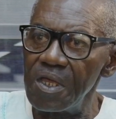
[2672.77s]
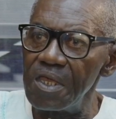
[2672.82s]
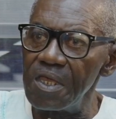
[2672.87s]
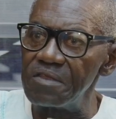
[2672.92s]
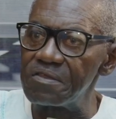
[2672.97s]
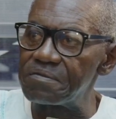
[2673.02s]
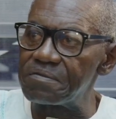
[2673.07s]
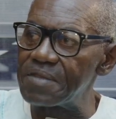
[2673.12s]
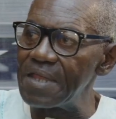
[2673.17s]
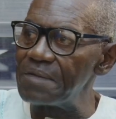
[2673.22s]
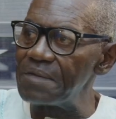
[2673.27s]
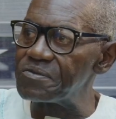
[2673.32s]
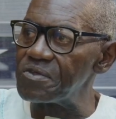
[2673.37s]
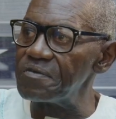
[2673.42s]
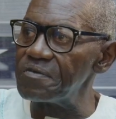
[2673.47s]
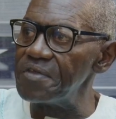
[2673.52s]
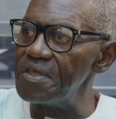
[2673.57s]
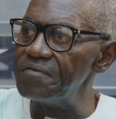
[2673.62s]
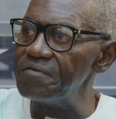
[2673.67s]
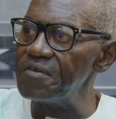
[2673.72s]
in terms
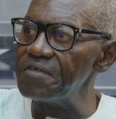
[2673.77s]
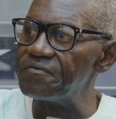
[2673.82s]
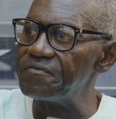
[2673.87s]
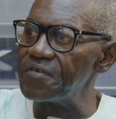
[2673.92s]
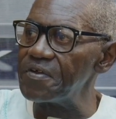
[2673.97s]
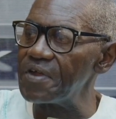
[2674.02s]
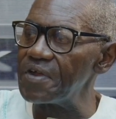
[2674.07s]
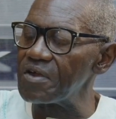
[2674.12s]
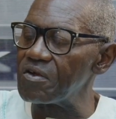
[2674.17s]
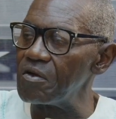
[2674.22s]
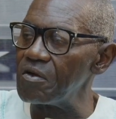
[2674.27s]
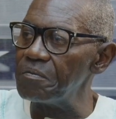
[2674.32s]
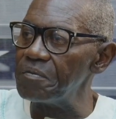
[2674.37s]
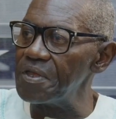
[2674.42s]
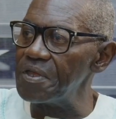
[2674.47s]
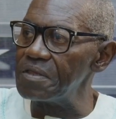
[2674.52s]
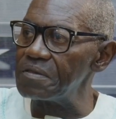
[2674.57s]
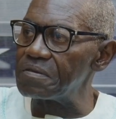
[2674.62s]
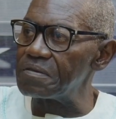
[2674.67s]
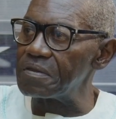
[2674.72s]
of even federal
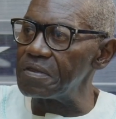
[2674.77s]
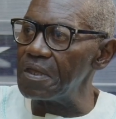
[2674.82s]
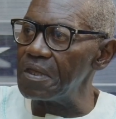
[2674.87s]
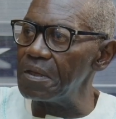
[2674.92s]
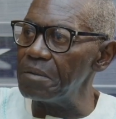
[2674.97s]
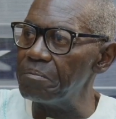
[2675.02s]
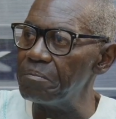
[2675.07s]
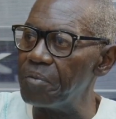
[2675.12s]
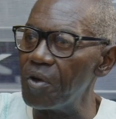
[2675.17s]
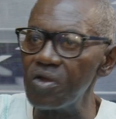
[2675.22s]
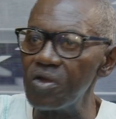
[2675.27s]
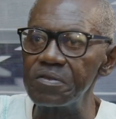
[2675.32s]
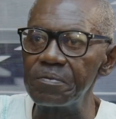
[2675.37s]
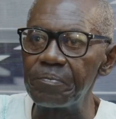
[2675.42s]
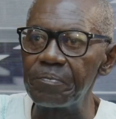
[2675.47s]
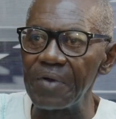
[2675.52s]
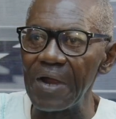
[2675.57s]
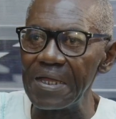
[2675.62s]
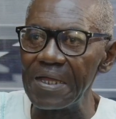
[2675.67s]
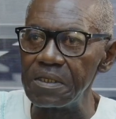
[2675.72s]
government bond
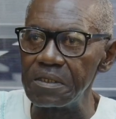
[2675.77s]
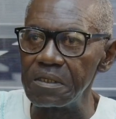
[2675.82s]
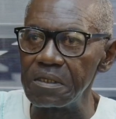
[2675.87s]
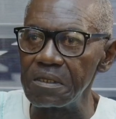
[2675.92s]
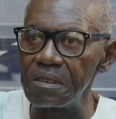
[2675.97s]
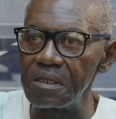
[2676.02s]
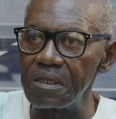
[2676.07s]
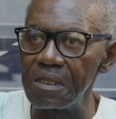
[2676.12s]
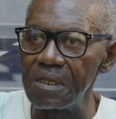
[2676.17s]
pricing,